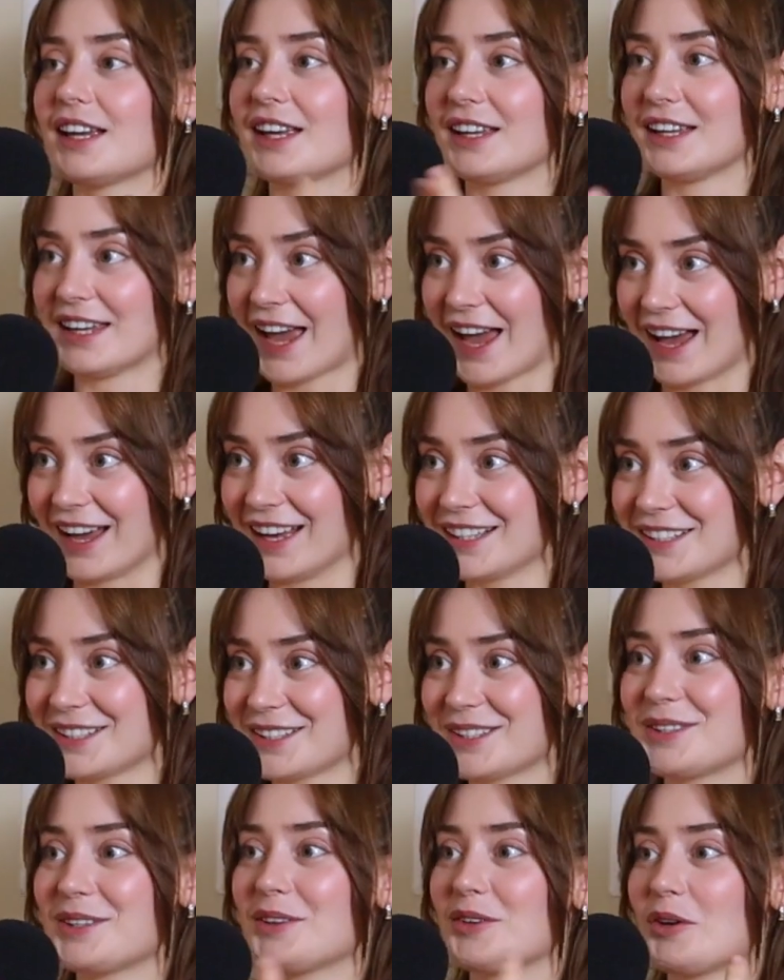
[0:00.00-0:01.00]

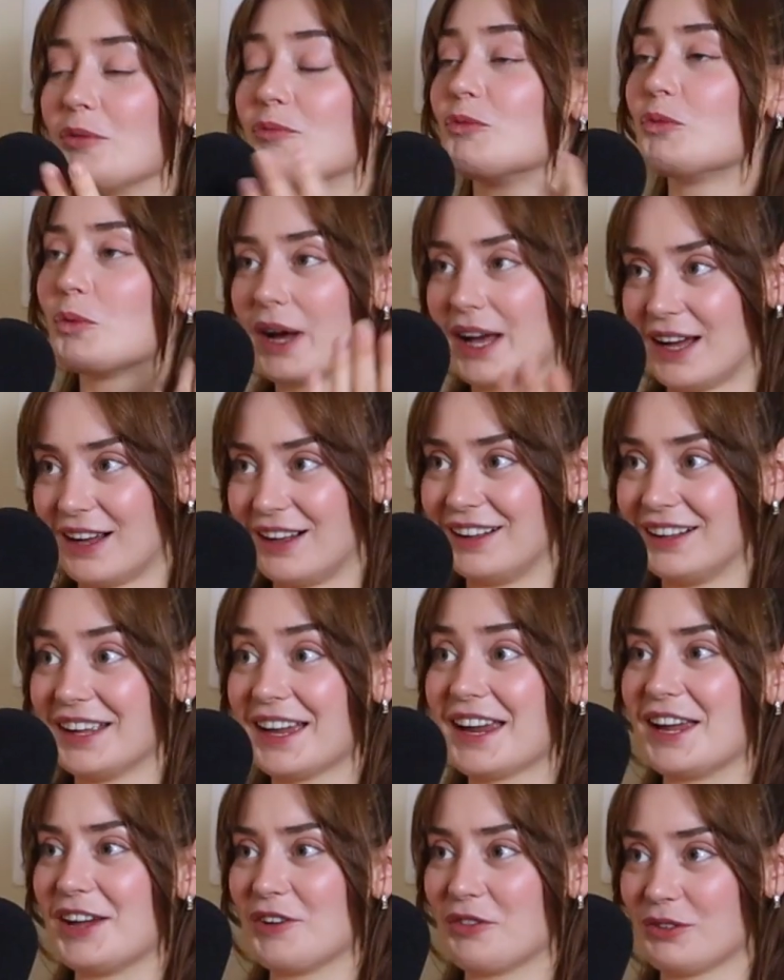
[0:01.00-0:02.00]
"Yes." "Well,
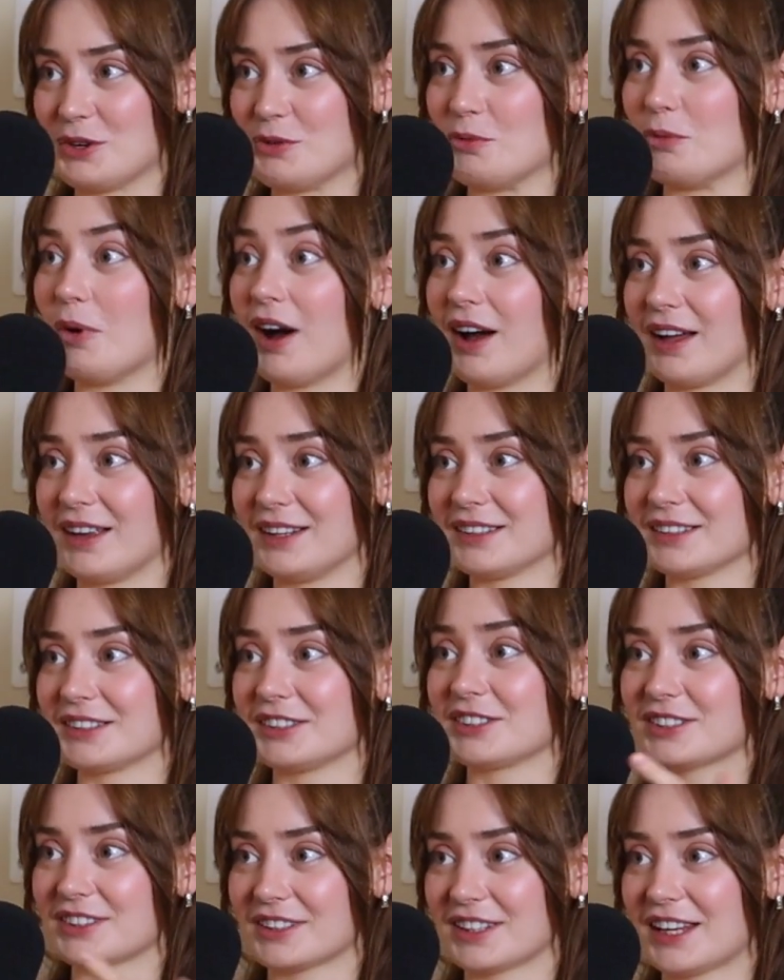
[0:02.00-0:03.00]
if you
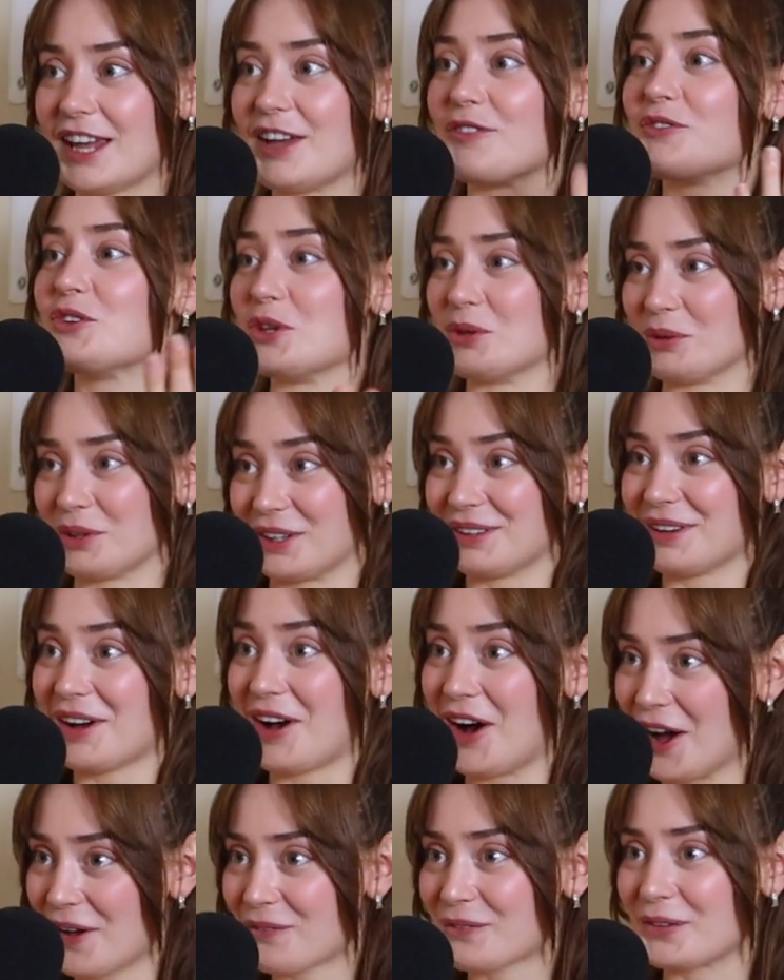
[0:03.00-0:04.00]
were
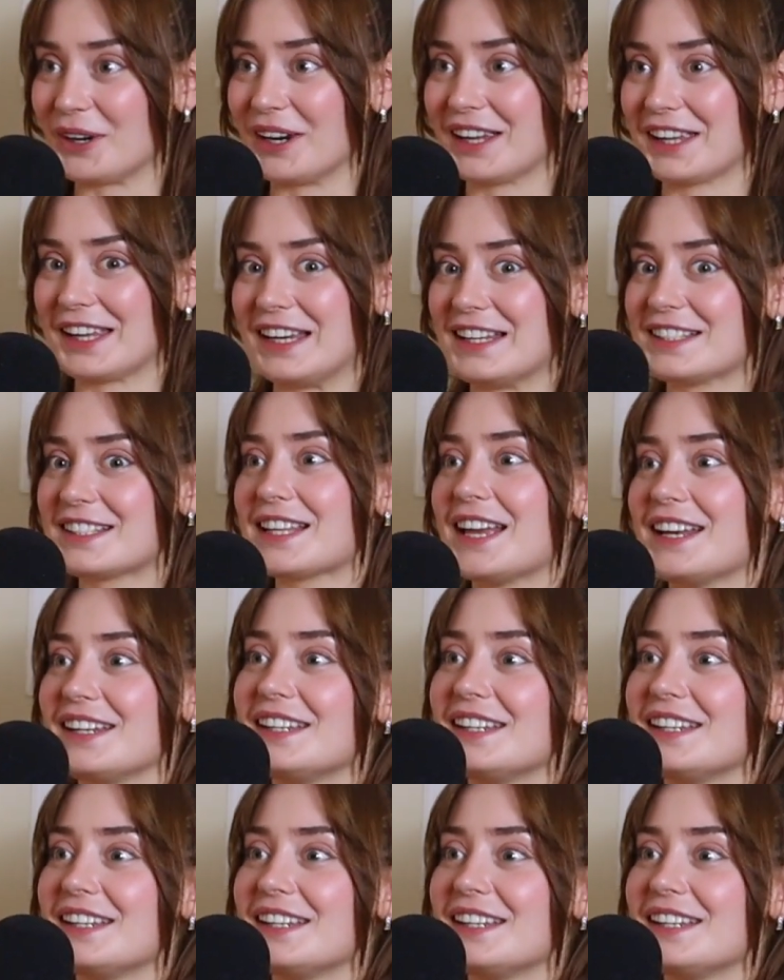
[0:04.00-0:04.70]
offering," and he said,